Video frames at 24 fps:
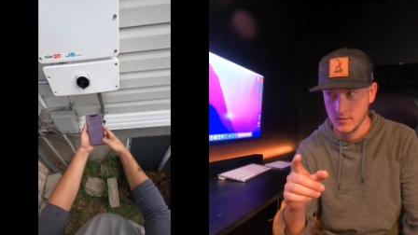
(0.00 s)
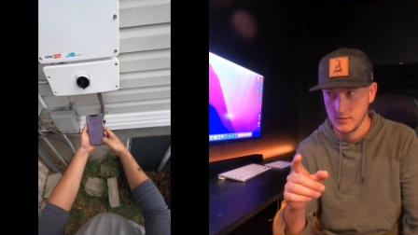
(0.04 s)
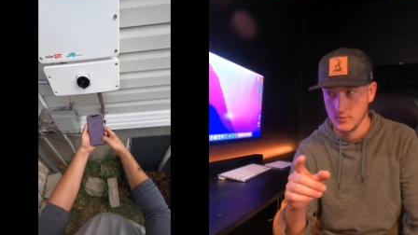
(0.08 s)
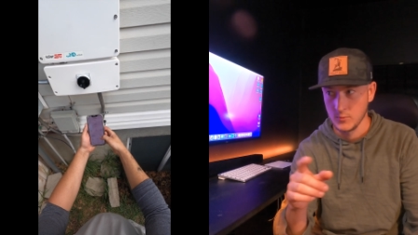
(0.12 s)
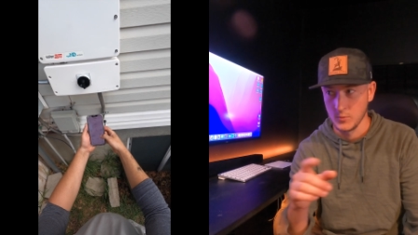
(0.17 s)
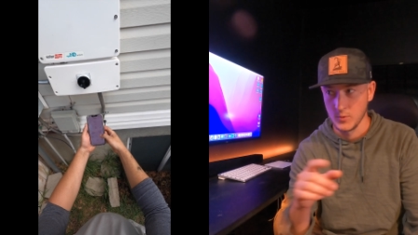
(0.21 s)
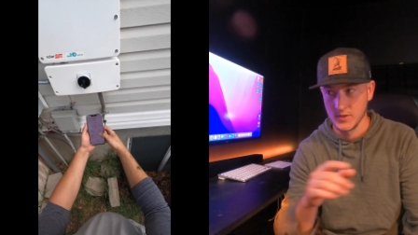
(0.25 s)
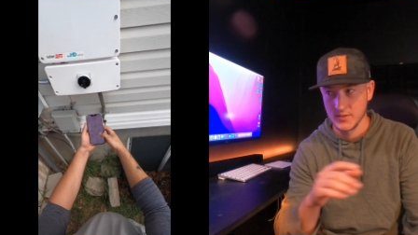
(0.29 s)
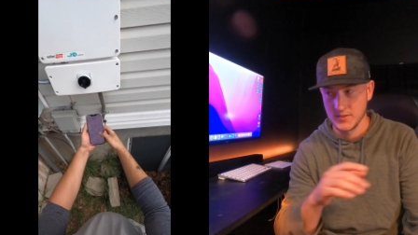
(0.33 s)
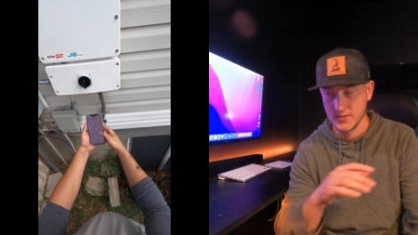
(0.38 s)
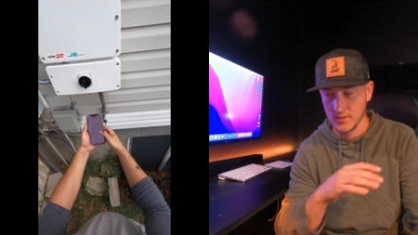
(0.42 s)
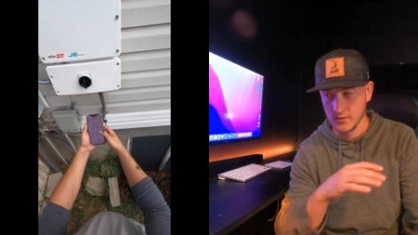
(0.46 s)

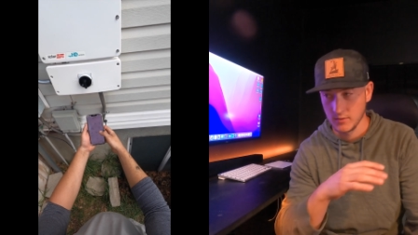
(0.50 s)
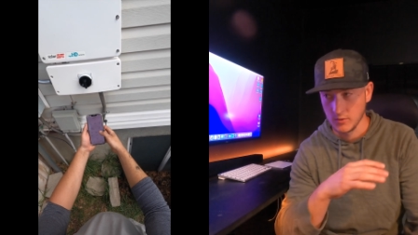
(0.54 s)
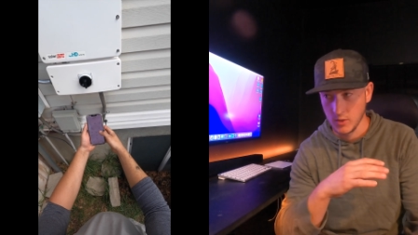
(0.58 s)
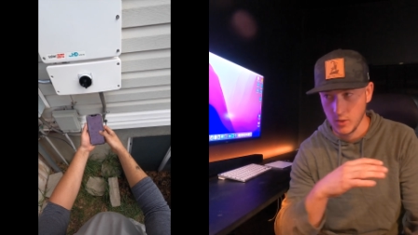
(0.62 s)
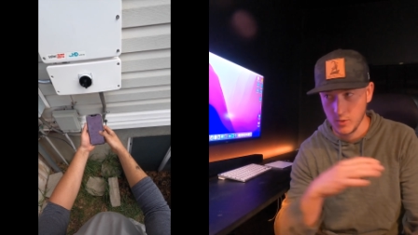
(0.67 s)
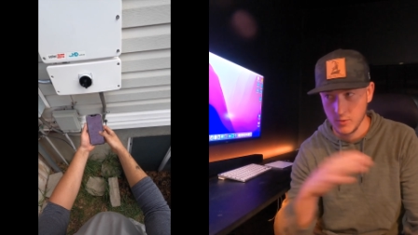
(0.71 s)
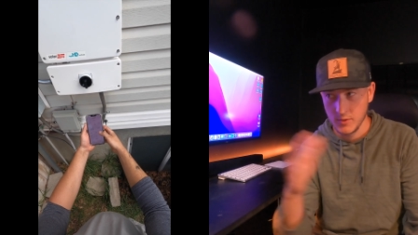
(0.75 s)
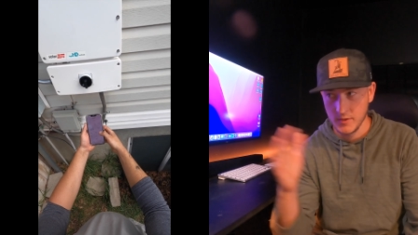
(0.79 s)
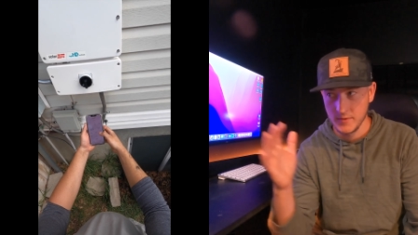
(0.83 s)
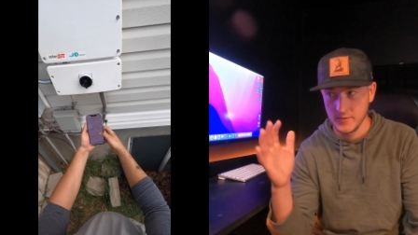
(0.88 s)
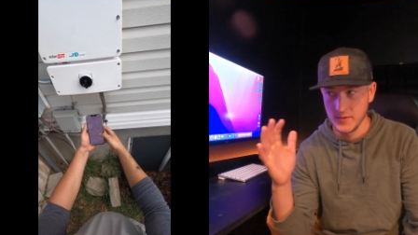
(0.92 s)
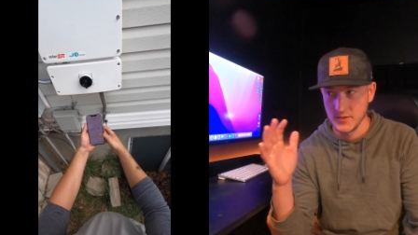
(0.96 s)
Once it
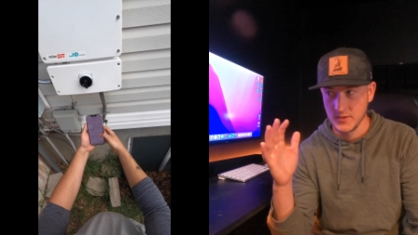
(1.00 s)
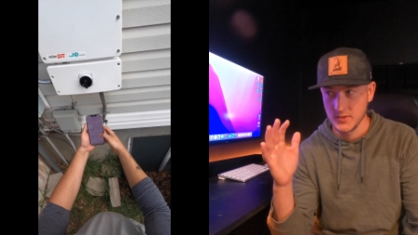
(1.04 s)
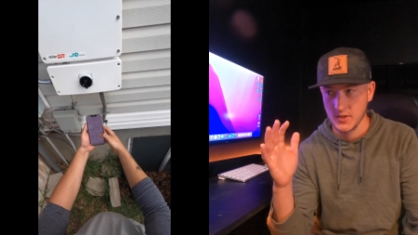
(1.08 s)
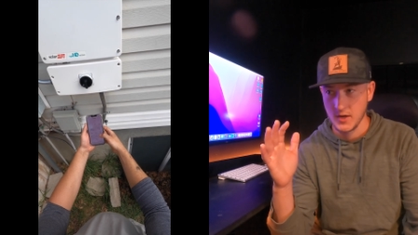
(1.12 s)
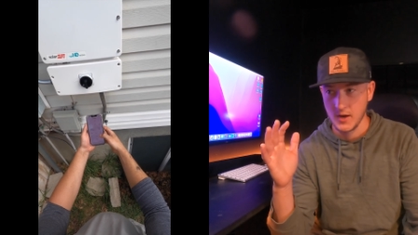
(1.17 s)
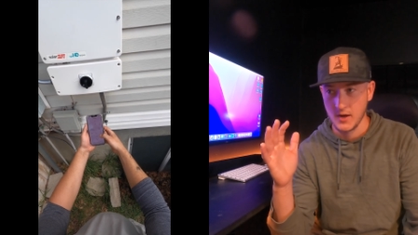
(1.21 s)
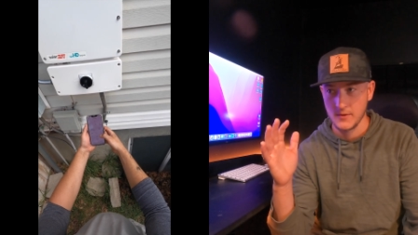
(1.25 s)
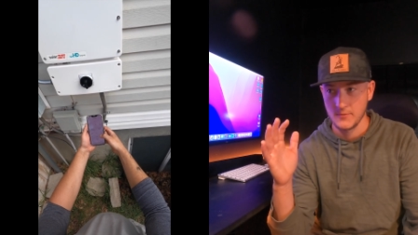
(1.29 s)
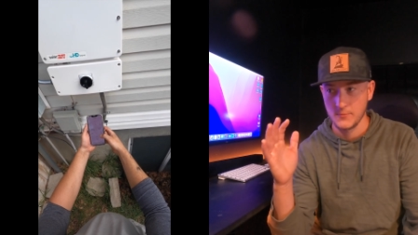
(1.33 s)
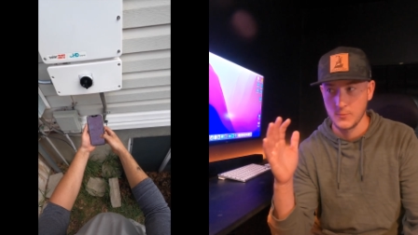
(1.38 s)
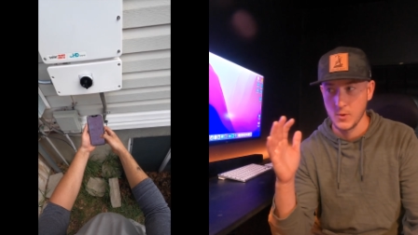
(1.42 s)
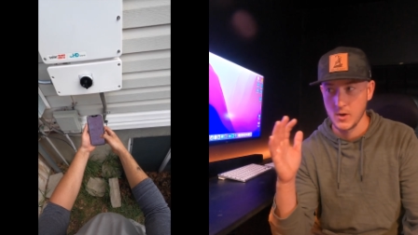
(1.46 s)
loaded the
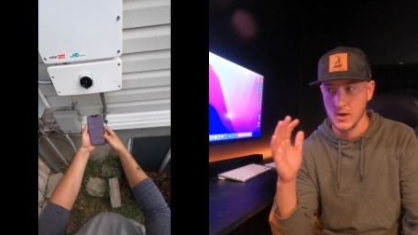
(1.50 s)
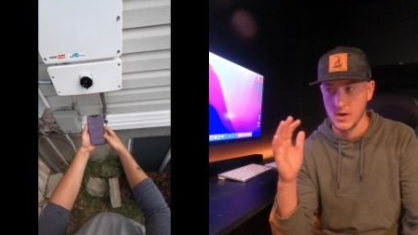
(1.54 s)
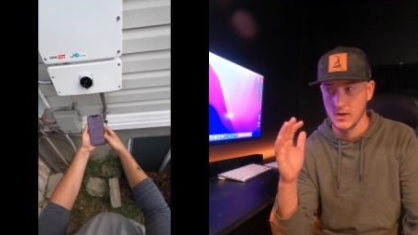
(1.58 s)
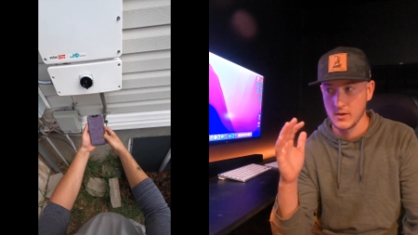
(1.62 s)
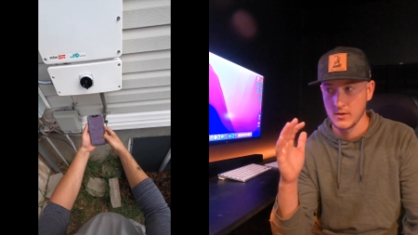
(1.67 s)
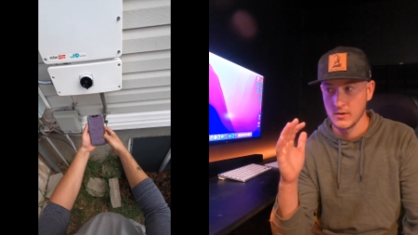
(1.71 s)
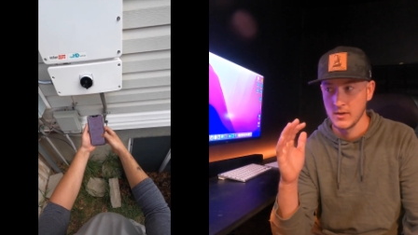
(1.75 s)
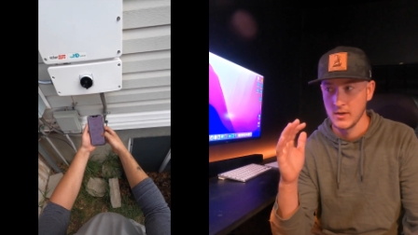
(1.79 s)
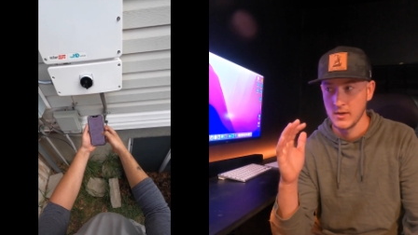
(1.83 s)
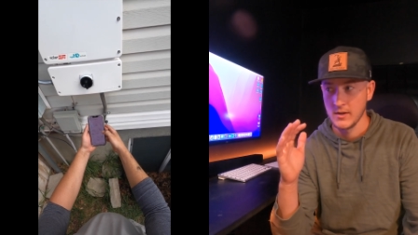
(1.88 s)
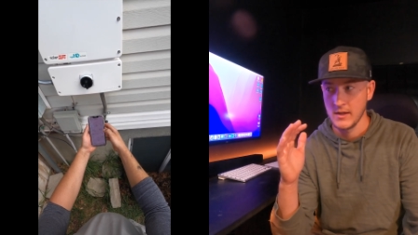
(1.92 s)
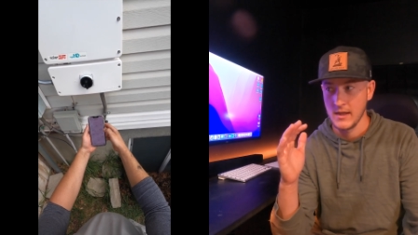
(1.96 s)

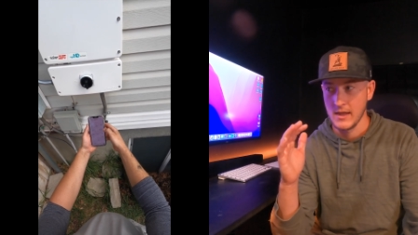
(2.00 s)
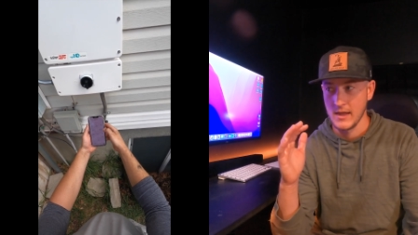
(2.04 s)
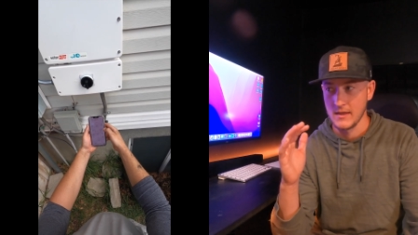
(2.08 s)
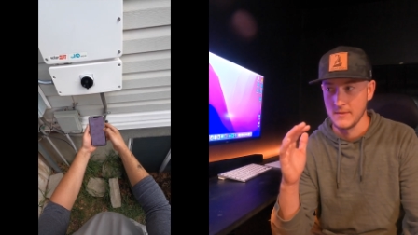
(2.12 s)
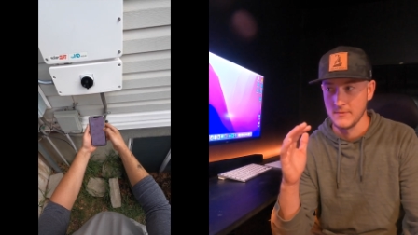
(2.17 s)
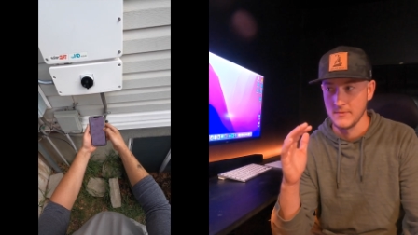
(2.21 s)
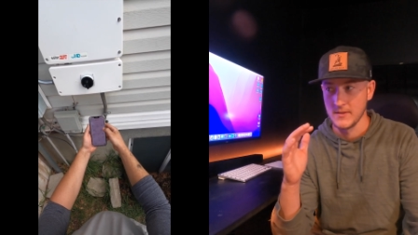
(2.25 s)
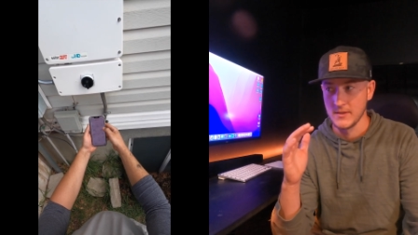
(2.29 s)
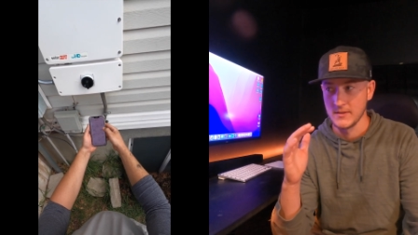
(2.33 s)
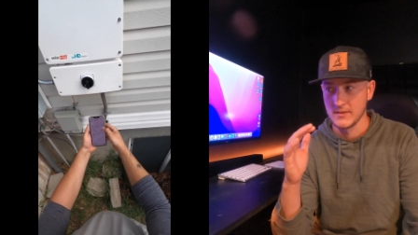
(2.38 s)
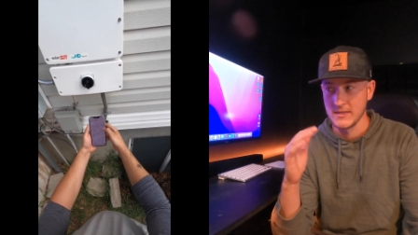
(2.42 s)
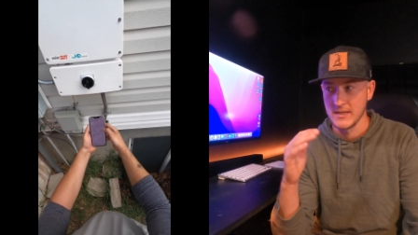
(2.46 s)
software
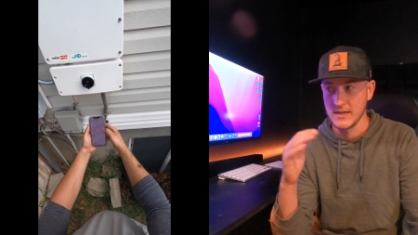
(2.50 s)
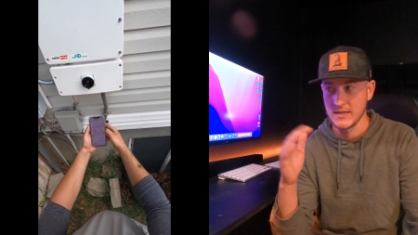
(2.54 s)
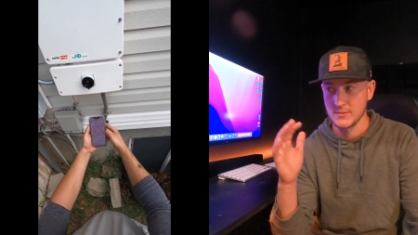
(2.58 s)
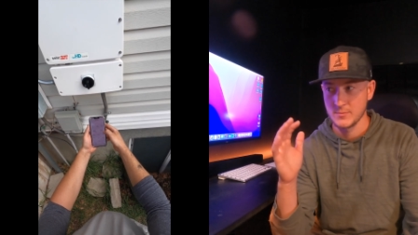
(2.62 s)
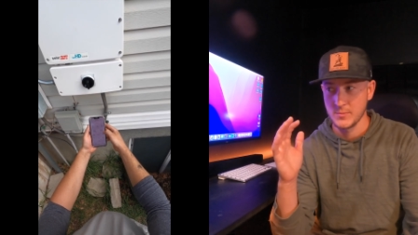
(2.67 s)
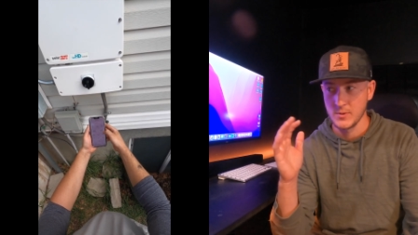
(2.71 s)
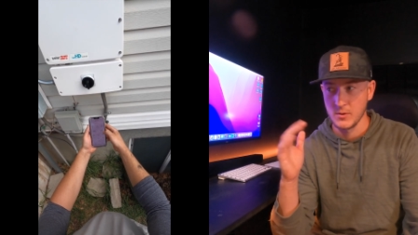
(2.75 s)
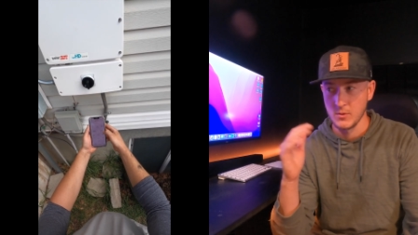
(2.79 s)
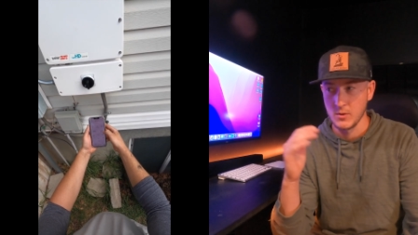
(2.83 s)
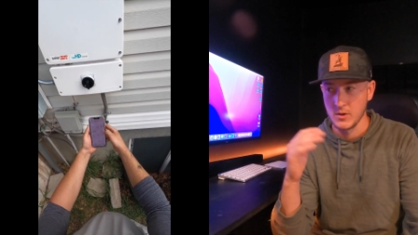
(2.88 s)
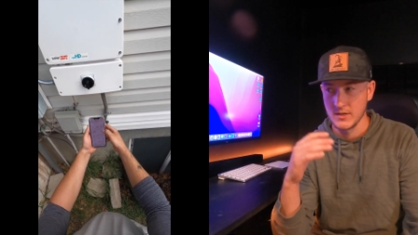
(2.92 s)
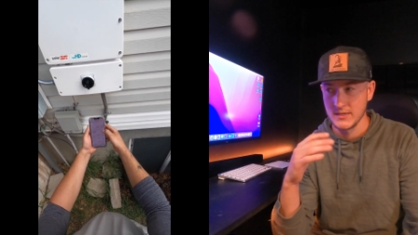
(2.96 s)
and the
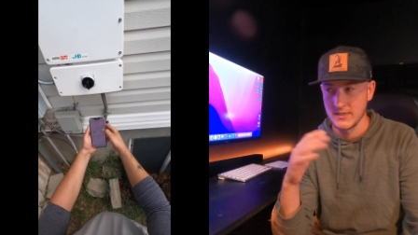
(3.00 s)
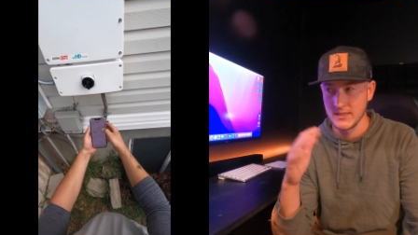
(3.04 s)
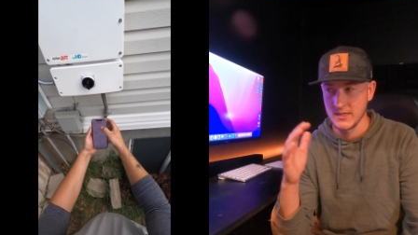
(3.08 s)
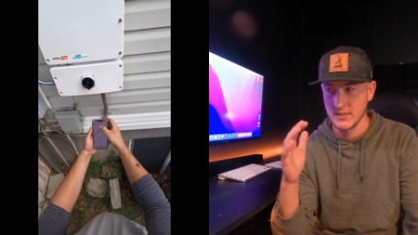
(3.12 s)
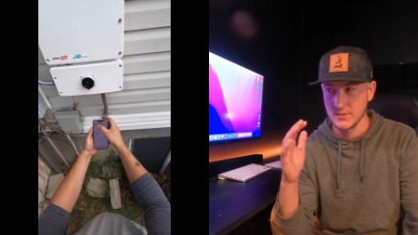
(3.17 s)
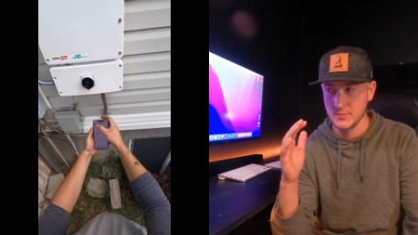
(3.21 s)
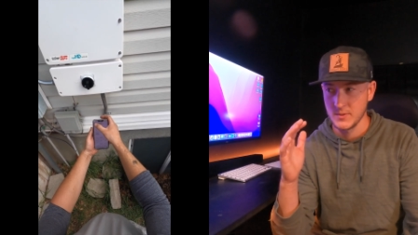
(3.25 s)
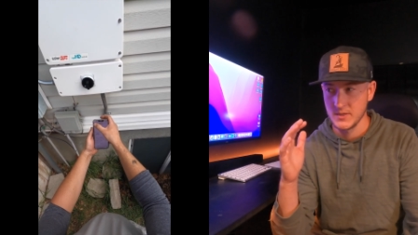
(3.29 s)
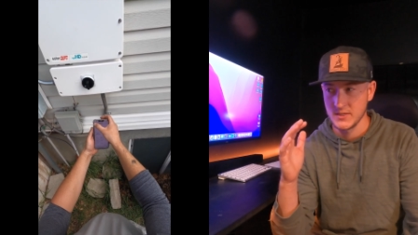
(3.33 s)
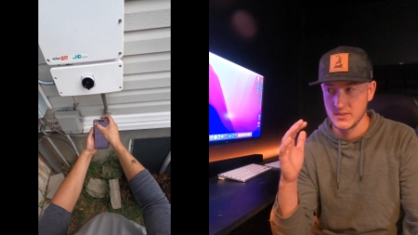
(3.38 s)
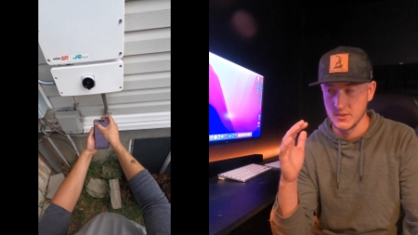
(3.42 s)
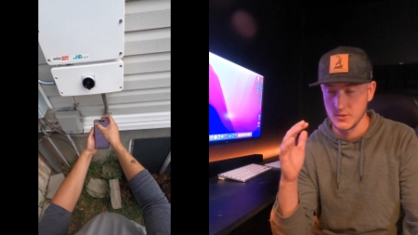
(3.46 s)
DSP1,
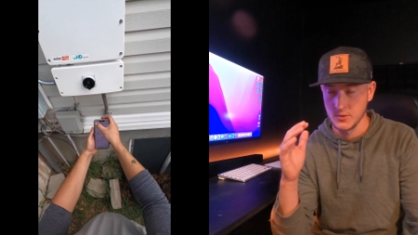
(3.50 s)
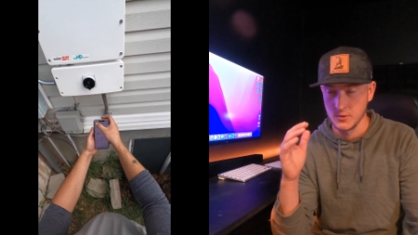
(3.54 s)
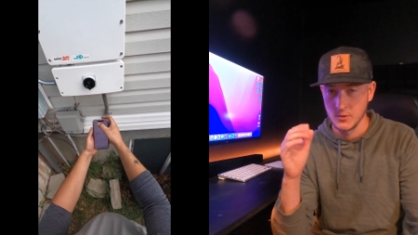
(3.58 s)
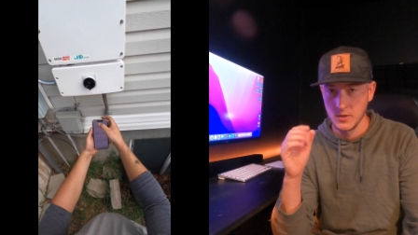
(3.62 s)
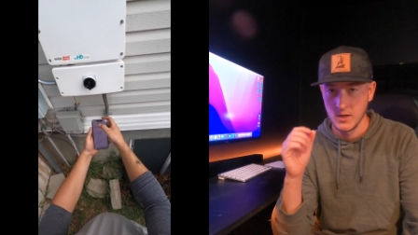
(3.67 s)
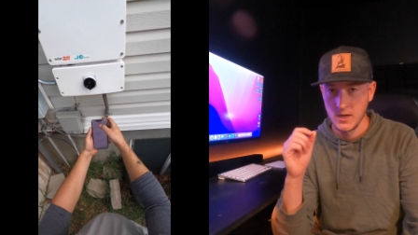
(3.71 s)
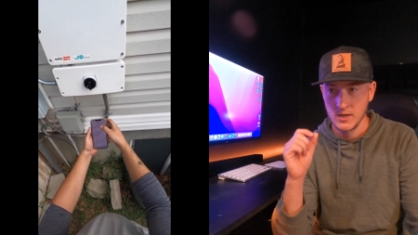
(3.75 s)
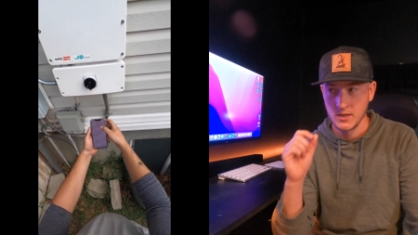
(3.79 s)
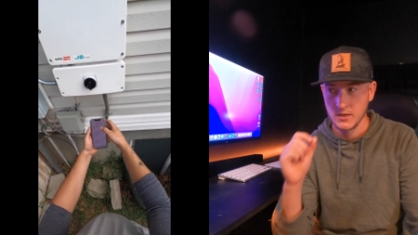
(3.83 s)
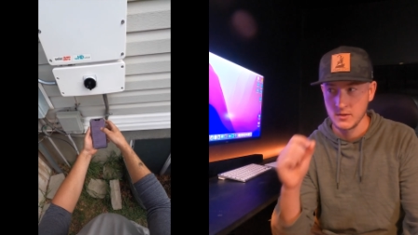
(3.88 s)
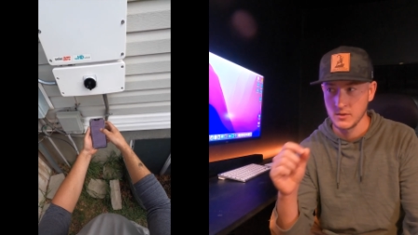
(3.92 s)
DSP2,